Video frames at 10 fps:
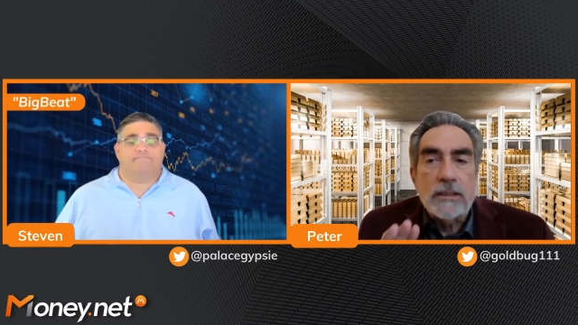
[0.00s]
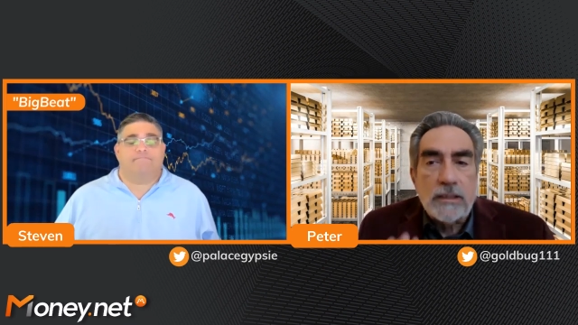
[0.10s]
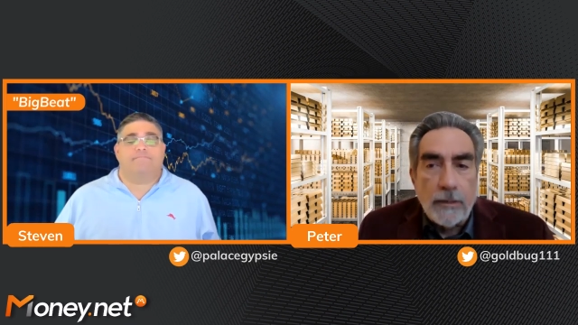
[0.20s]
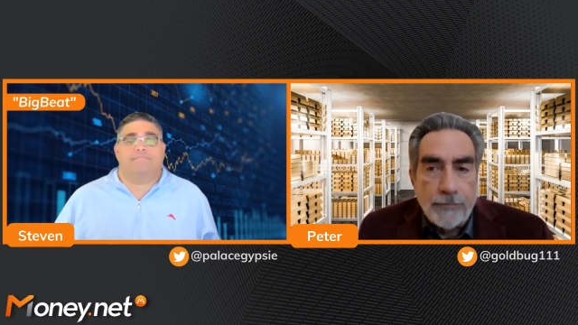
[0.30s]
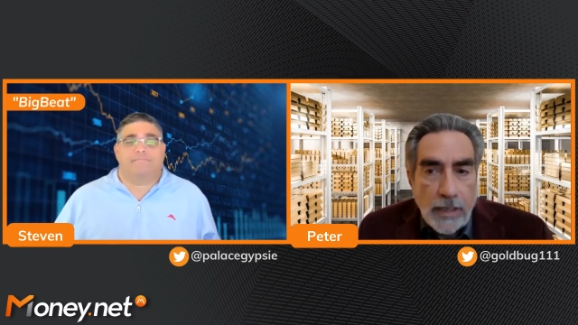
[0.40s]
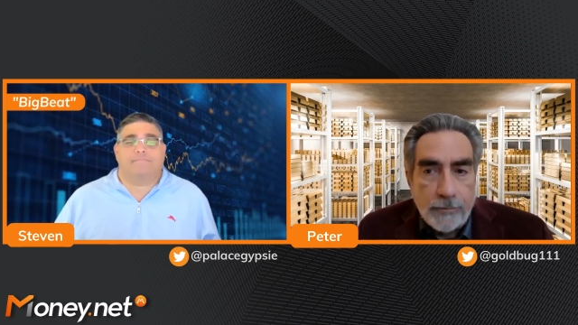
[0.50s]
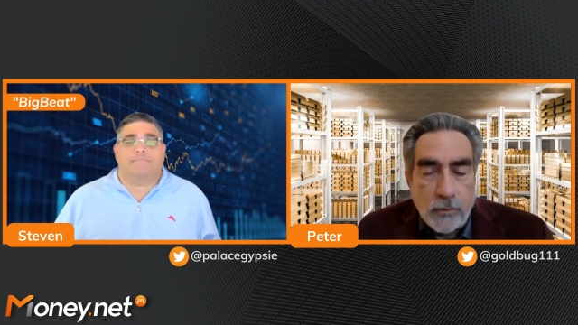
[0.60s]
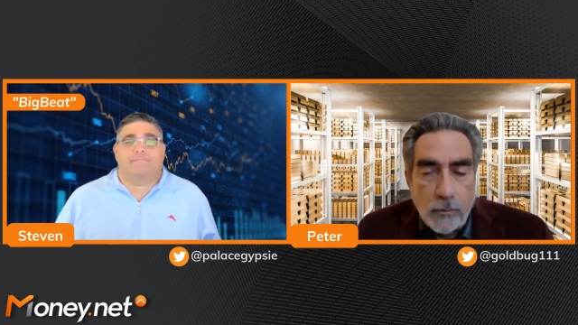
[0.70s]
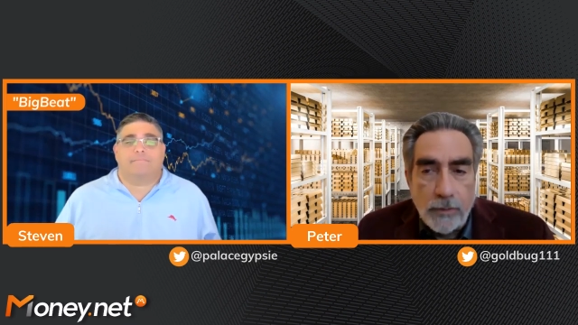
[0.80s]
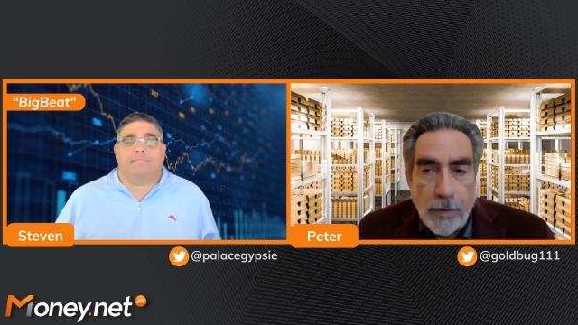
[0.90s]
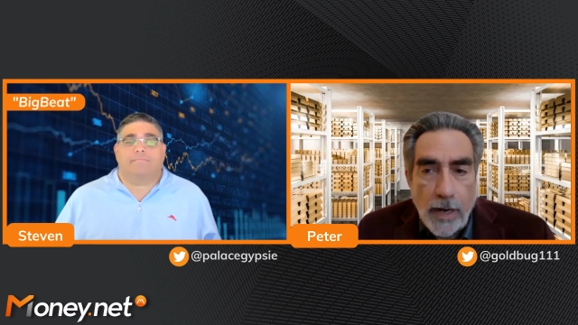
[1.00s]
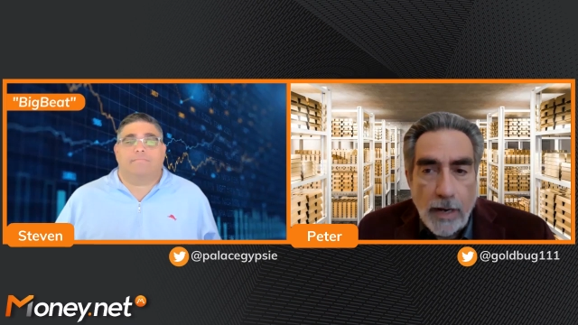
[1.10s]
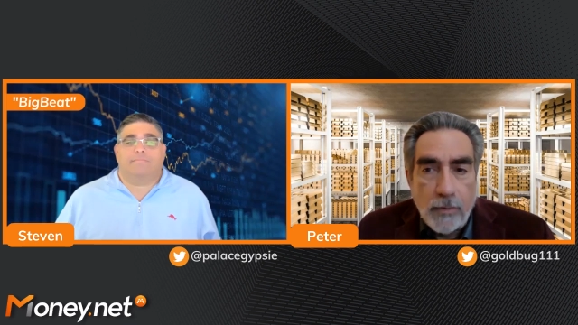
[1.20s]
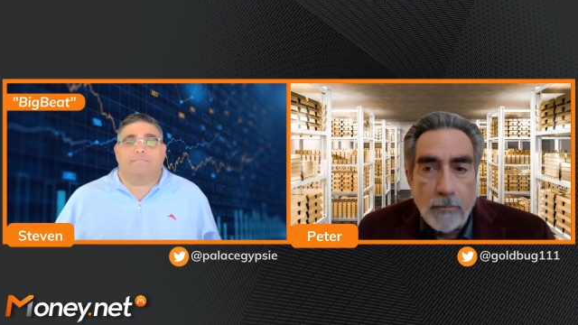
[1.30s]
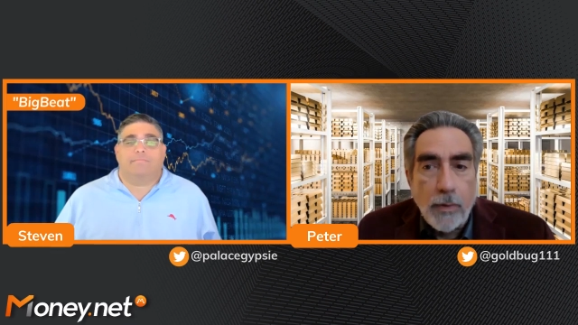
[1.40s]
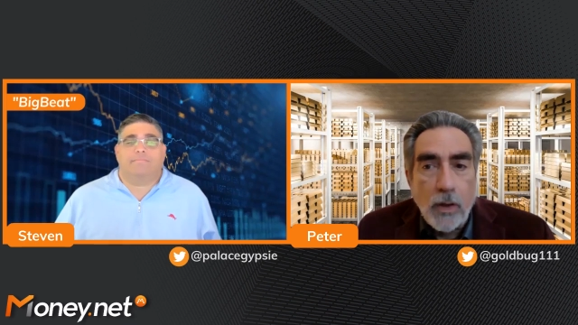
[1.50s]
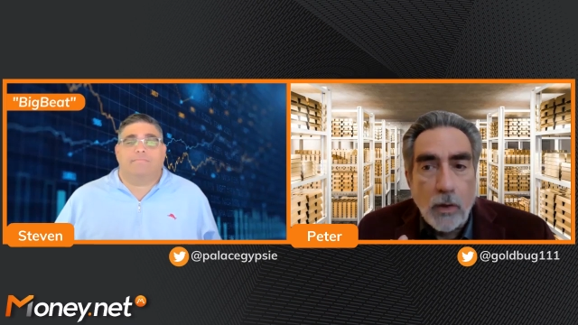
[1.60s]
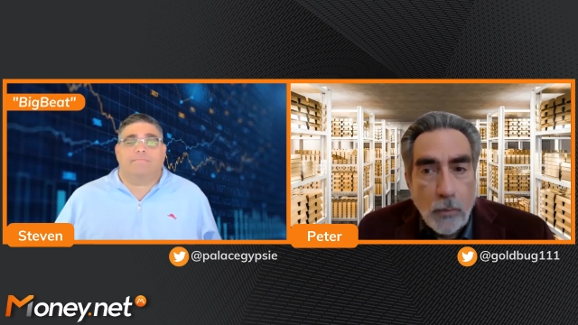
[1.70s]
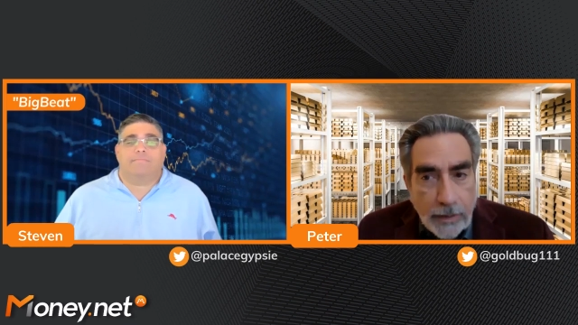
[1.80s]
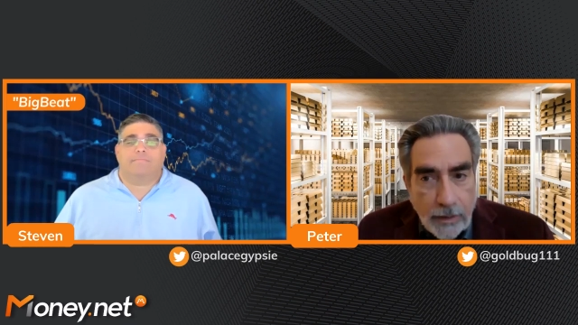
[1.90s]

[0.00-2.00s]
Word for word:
Speaker 1: Sometimes when we buy them in bulk,